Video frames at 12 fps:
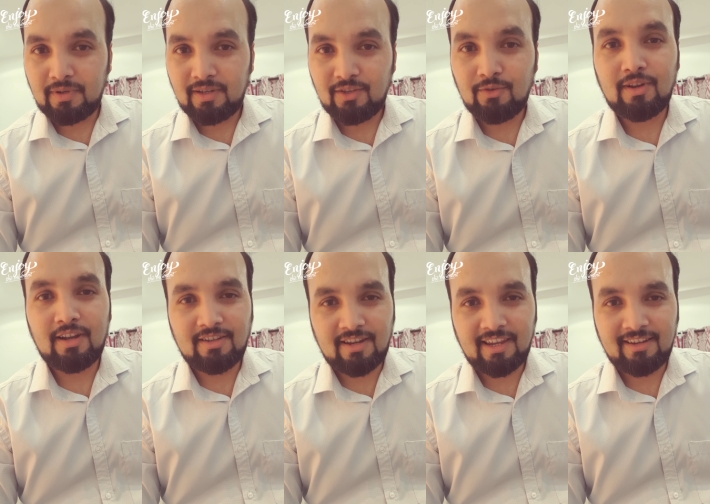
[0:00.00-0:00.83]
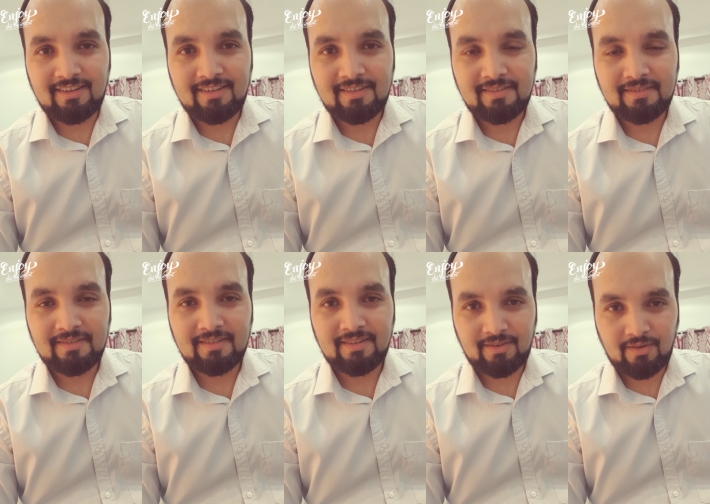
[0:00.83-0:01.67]
you are a tiger.
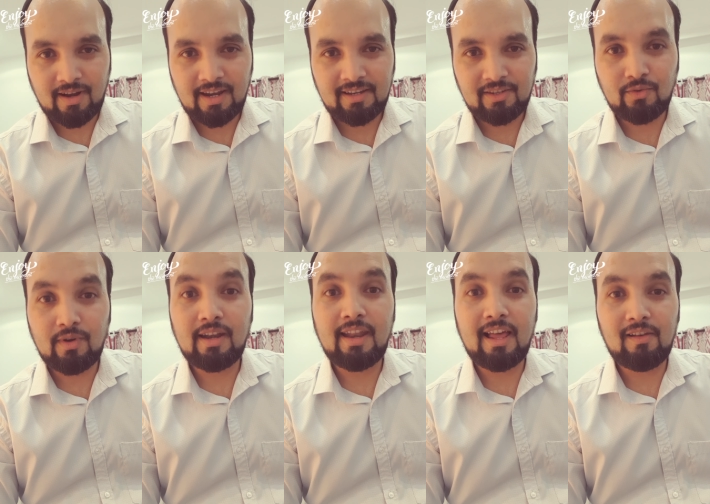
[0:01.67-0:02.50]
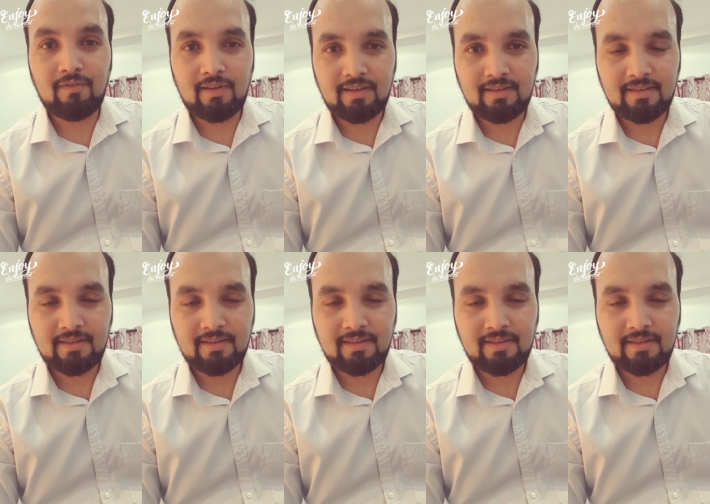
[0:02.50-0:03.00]
Alright, you are an alpha.